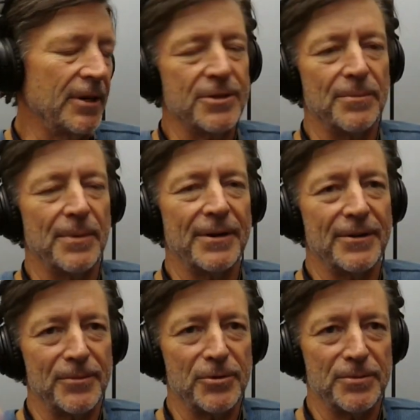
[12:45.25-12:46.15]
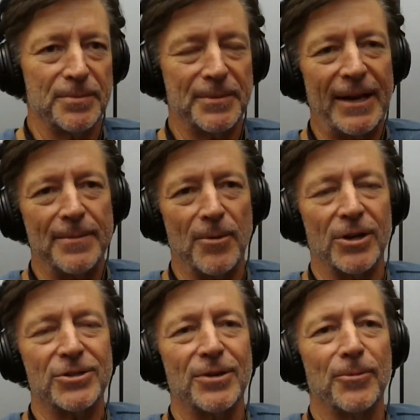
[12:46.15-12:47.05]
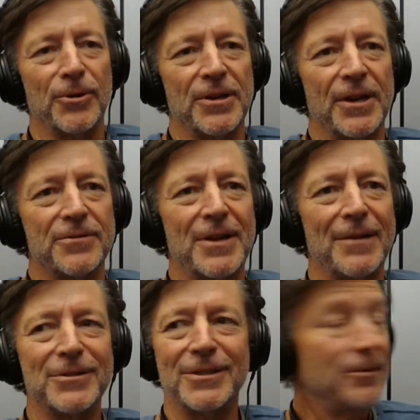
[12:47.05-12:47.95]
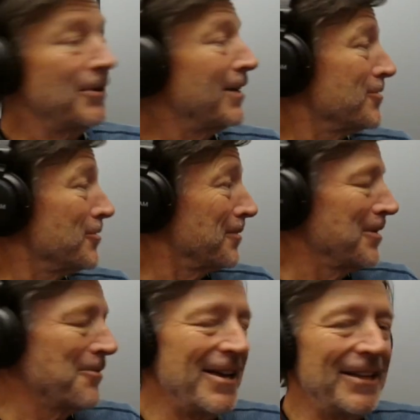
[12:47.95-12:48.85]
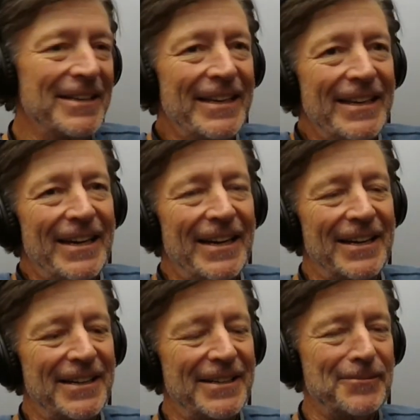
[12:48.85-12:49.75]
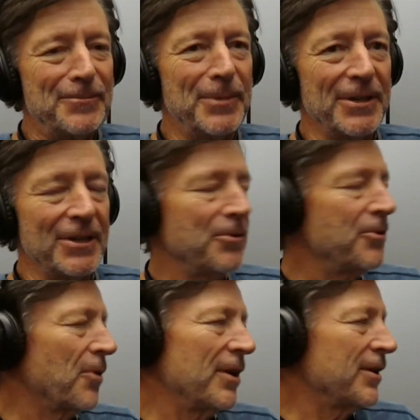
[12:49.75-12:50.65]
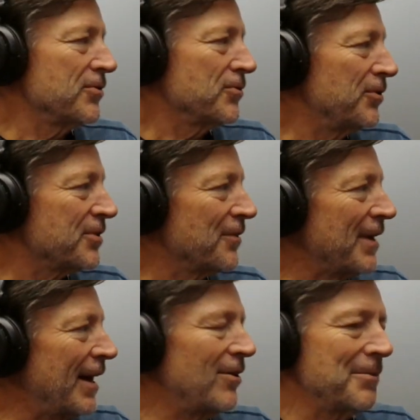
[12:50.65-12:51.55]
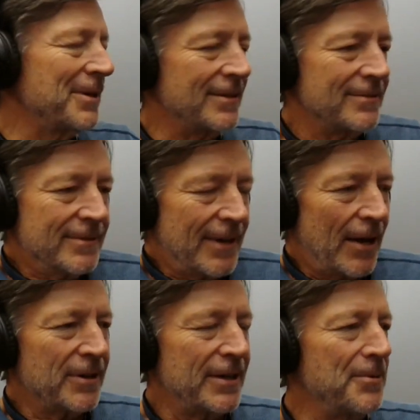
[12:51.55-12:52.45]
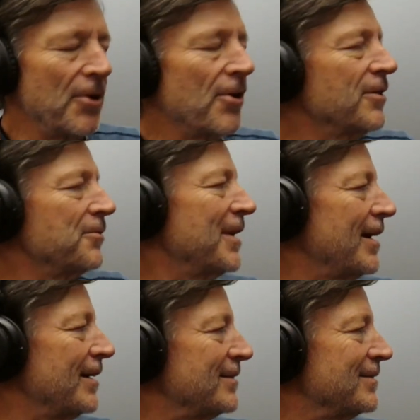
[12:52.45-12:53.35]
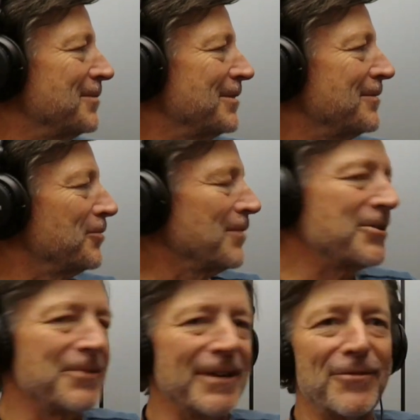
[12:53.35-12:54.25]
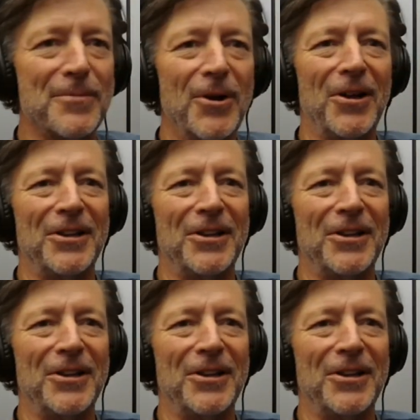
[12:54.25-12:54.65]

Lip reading: are gaining market share more than others, obviously, and you guys are doing really well. But your quality control and stuff now, I mean, how can anyone argue with that? You're X-raying every ball.